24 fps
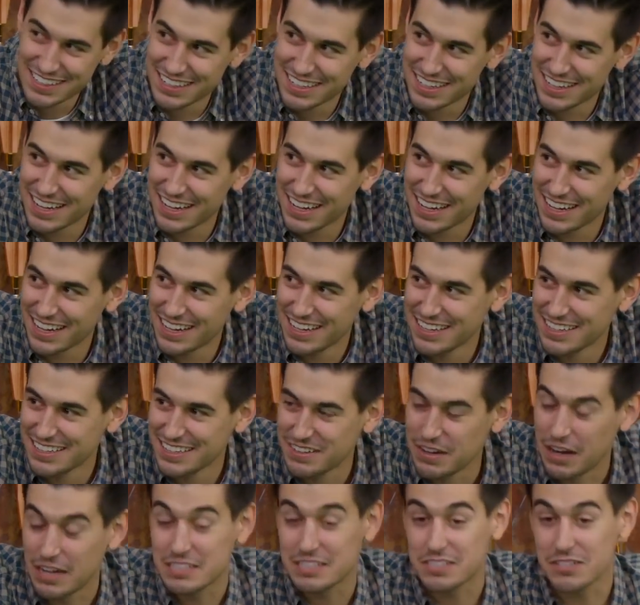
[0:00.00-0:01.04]
Yeah. yeah.
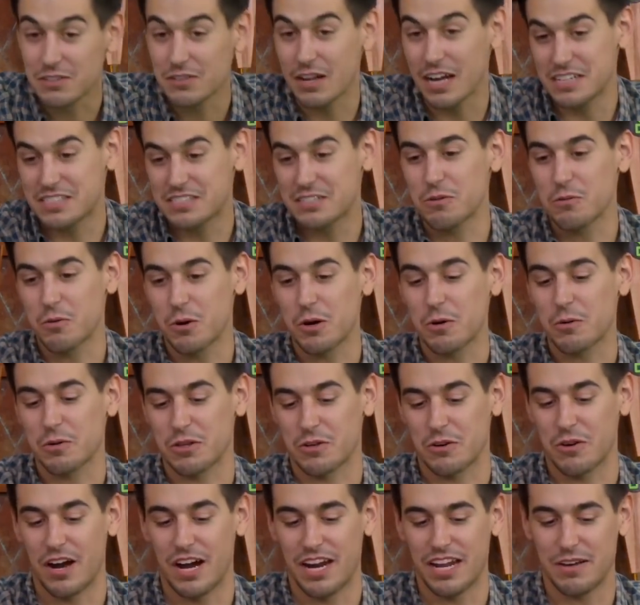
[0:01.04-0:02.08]
I still I still work with
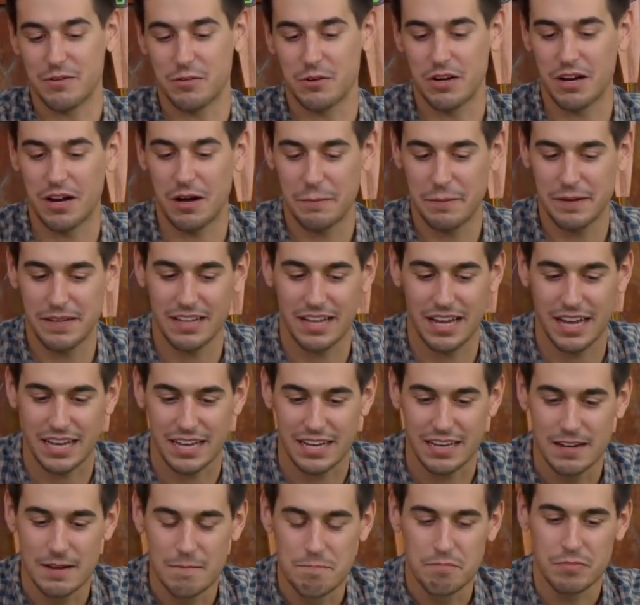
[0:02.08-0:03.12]
her on it where I'll be
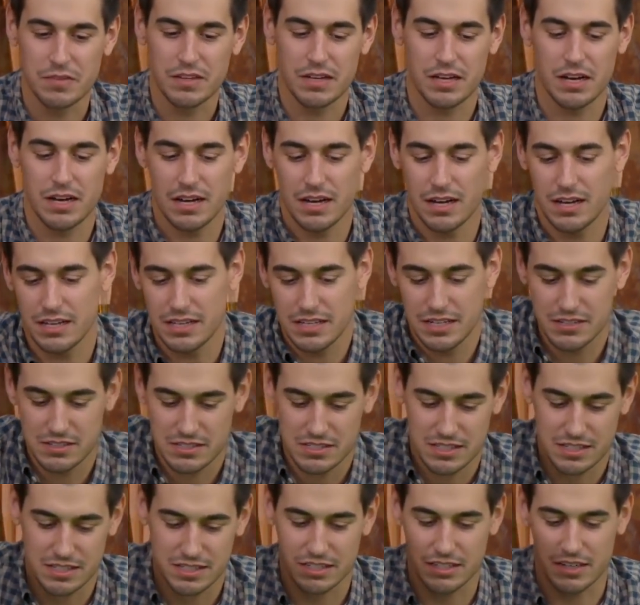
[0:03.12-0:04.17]
like, uh,
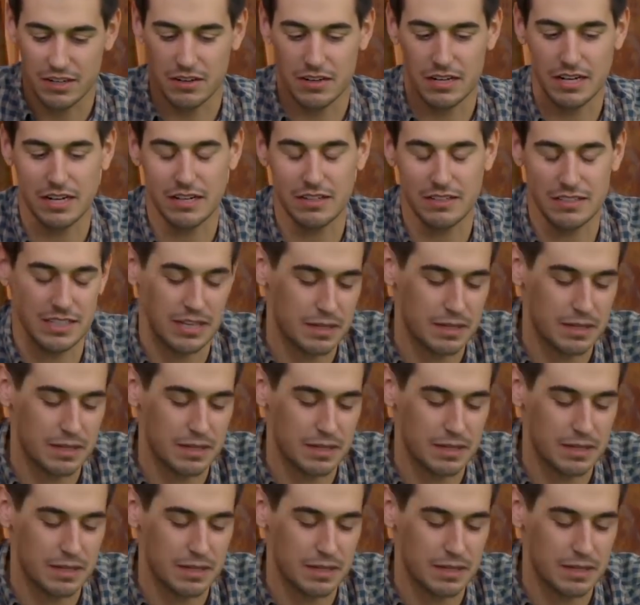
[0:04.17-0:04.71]
here's the, you know, and I'll,